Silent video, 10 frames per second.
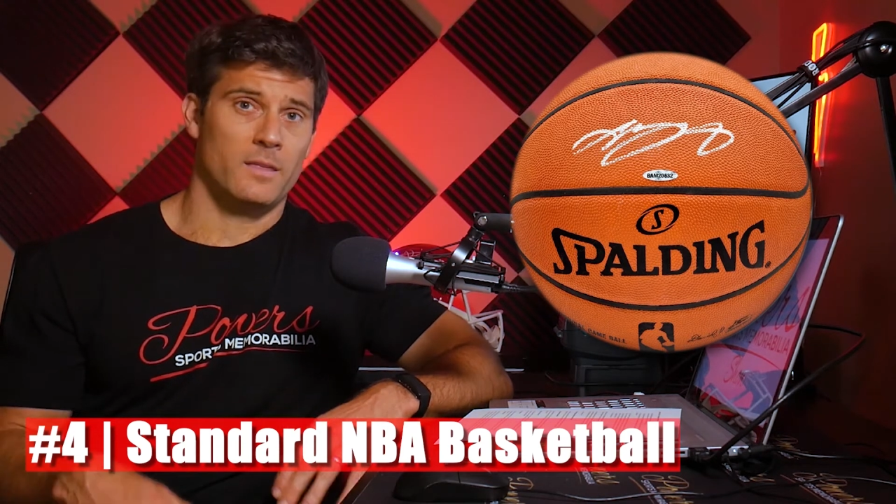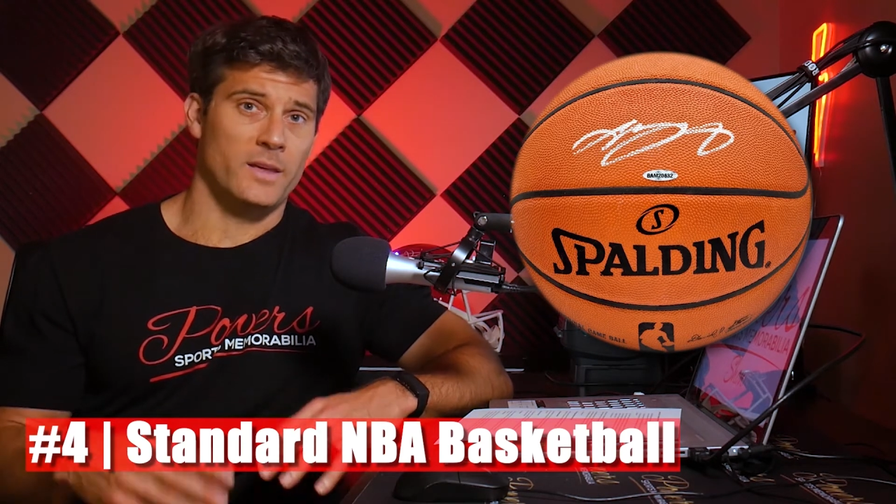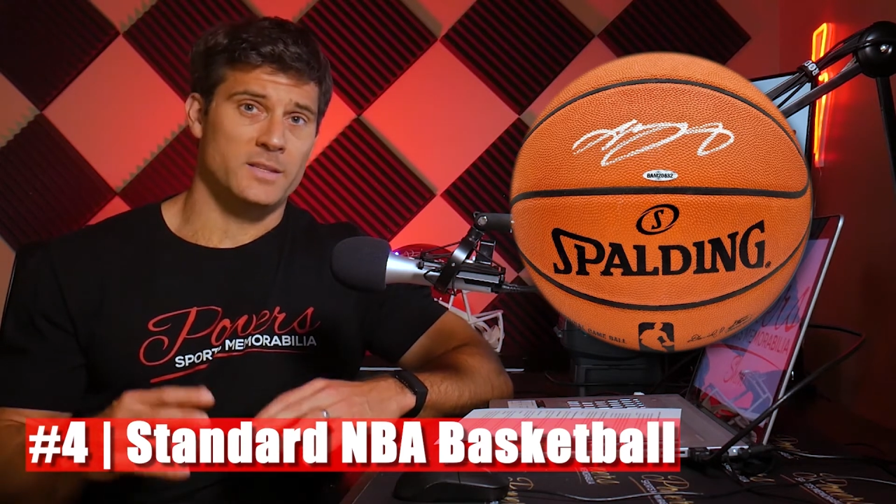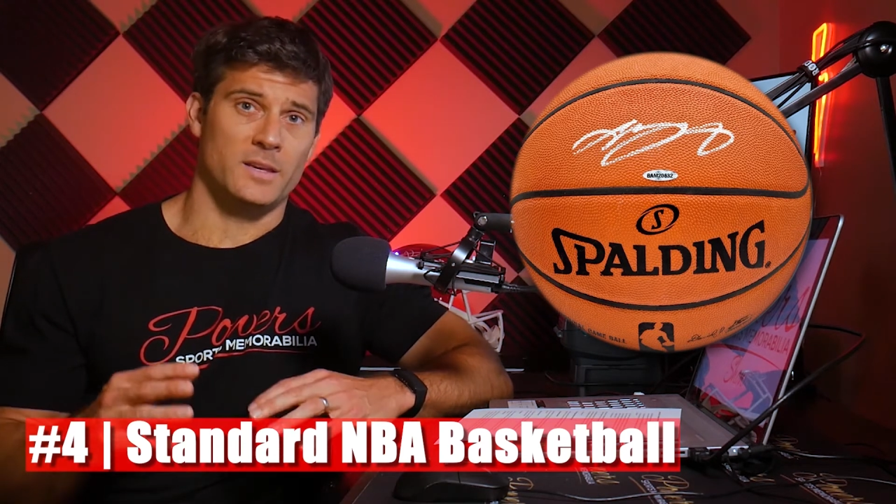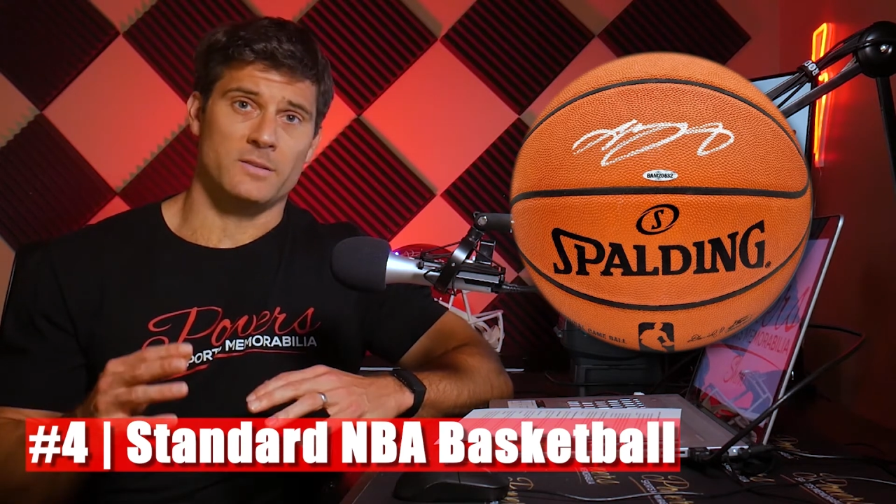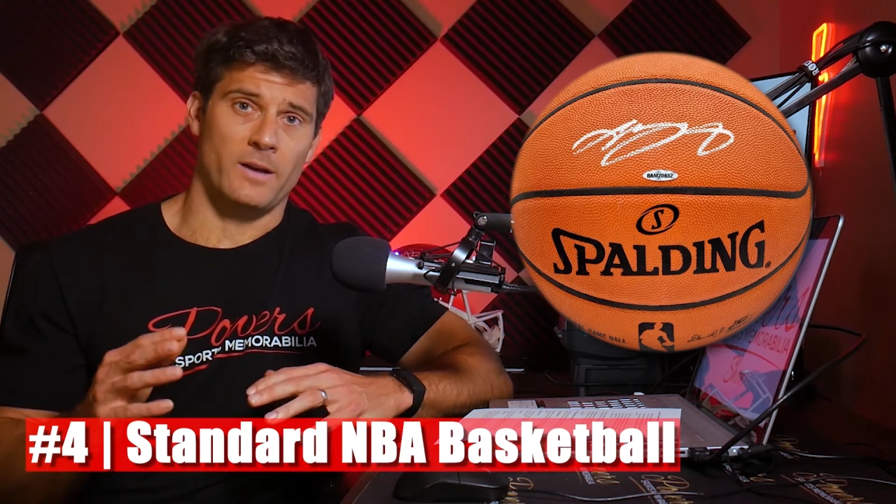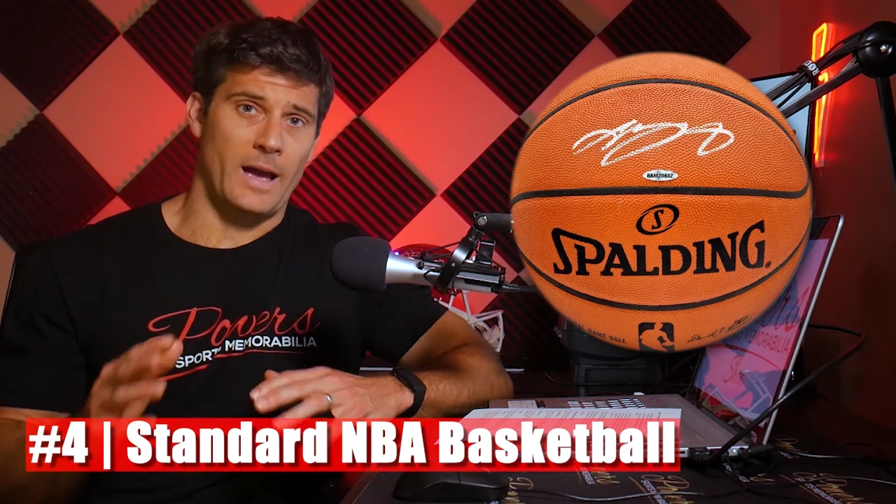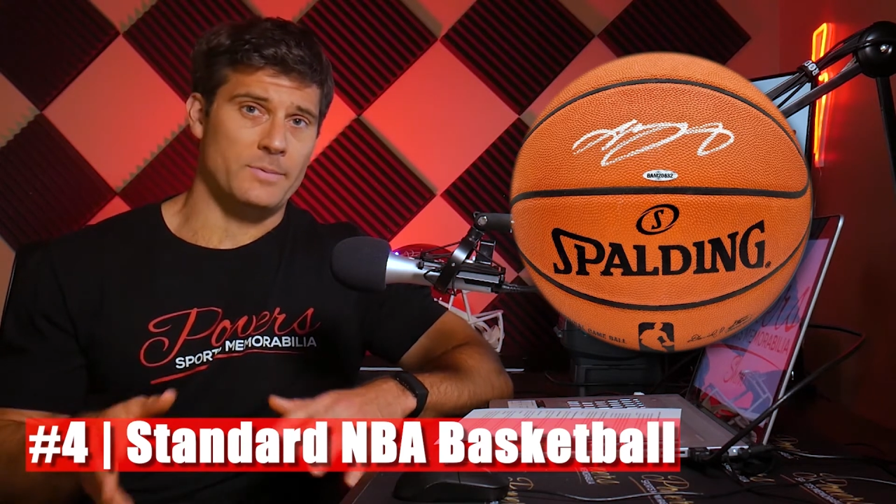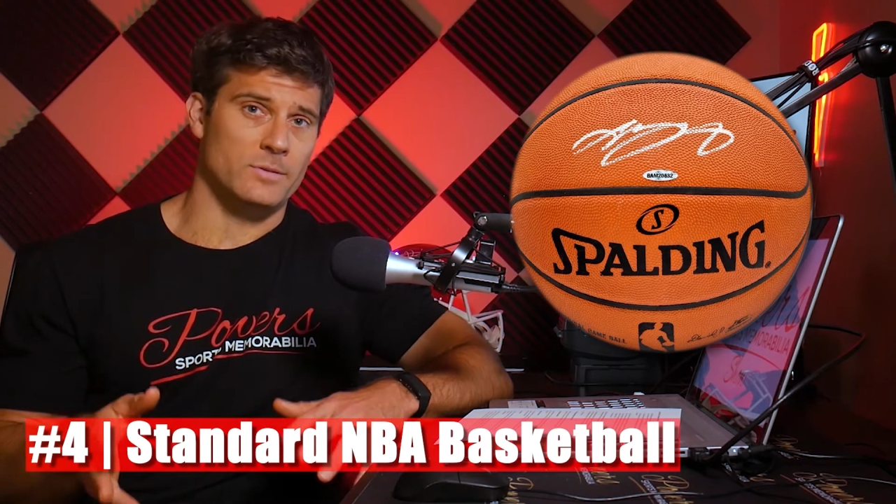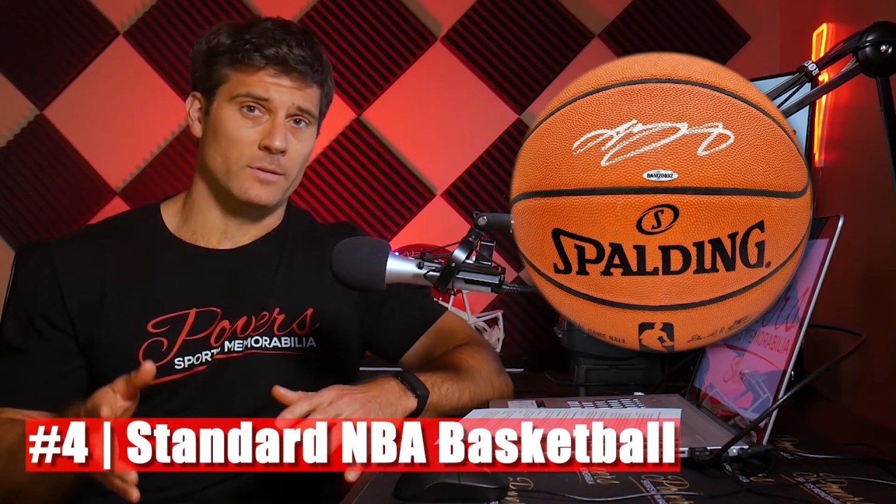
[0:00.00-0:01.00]
these things are
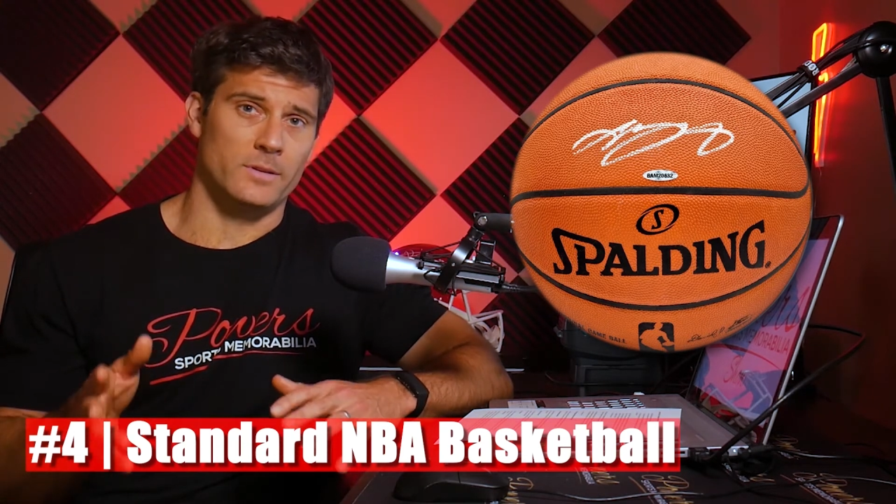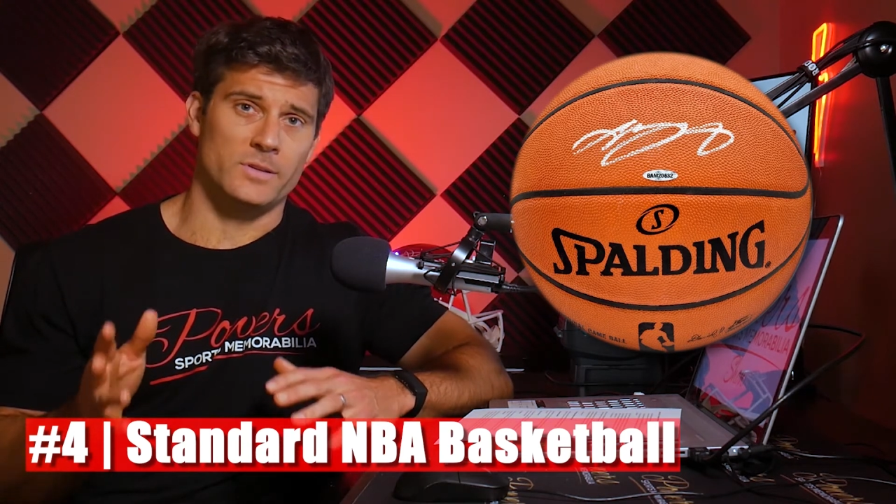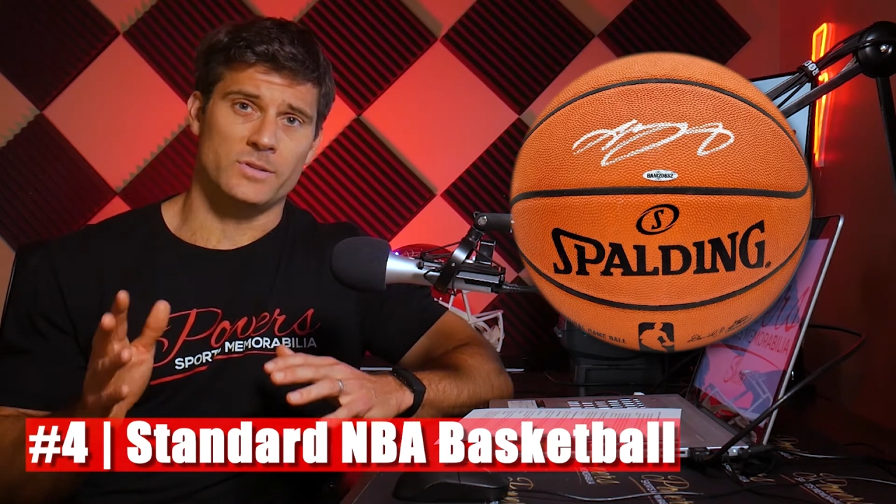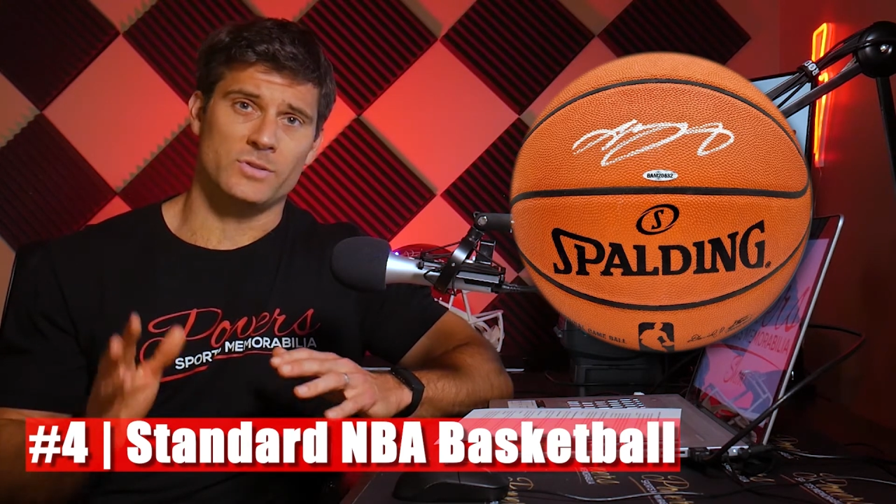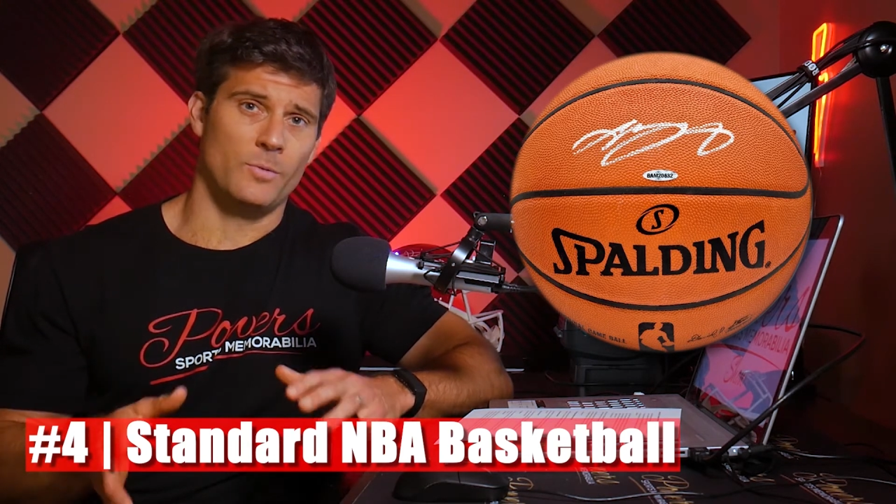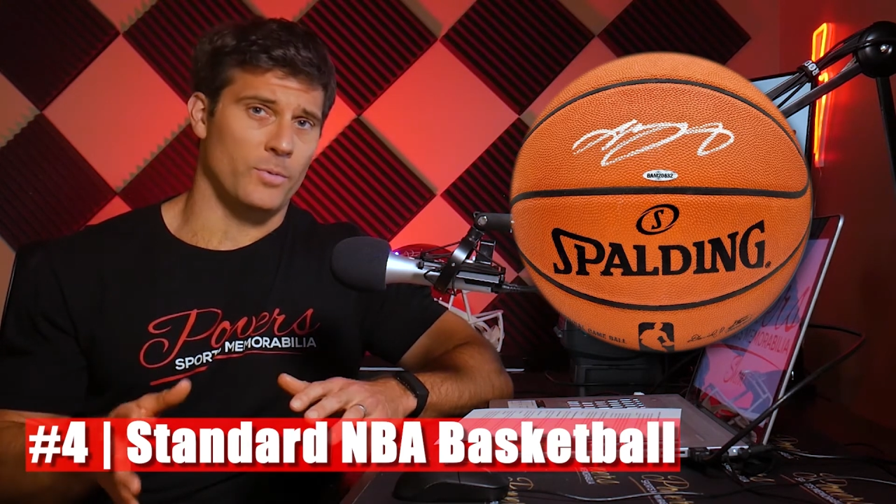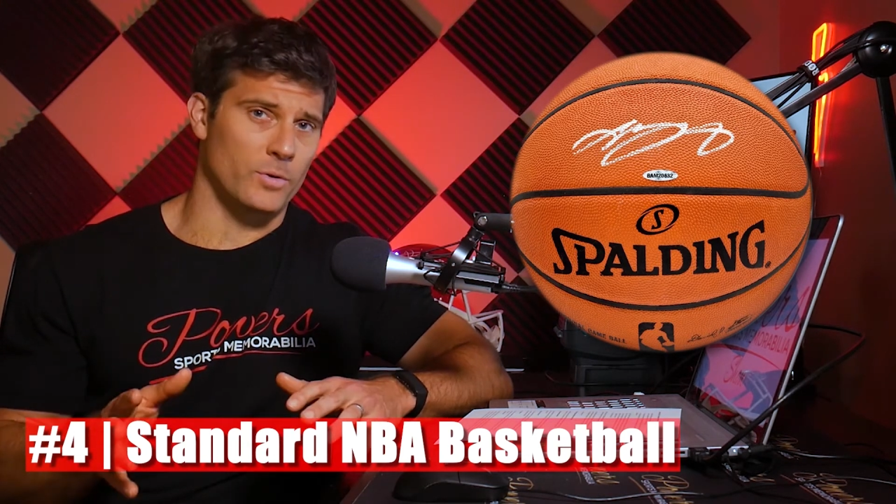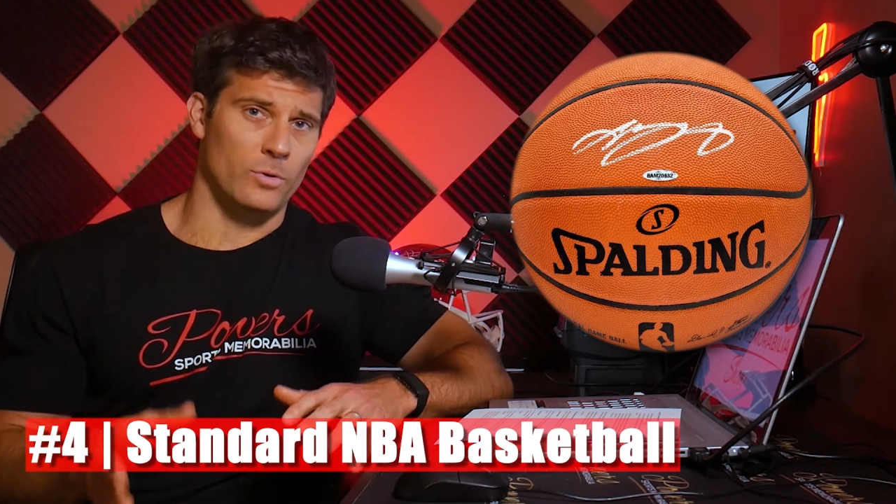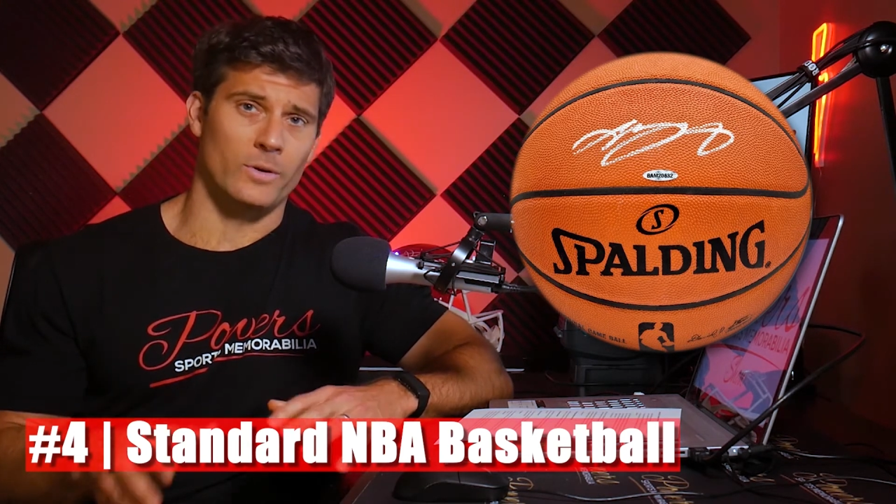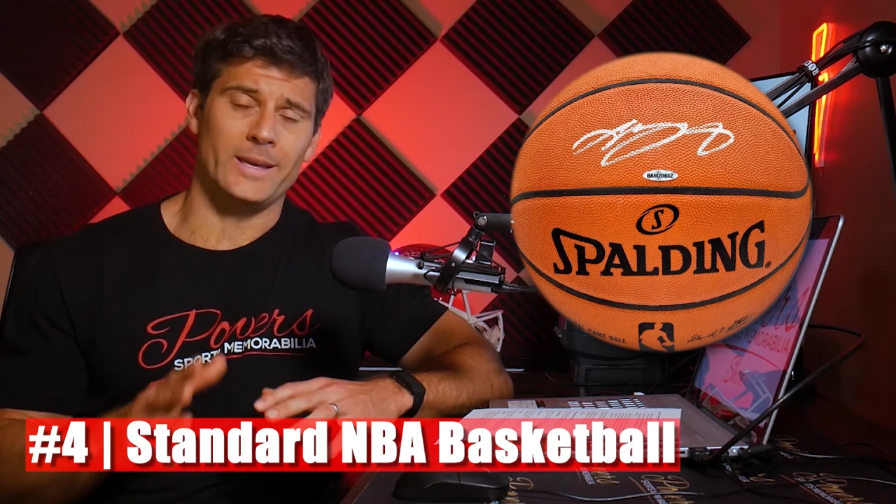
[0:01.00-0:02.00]
absolutely super
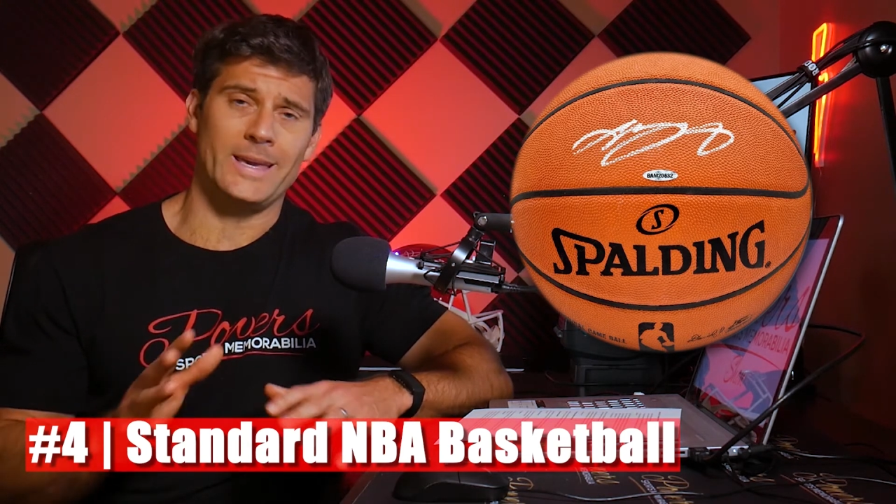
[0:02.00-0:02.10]
cool,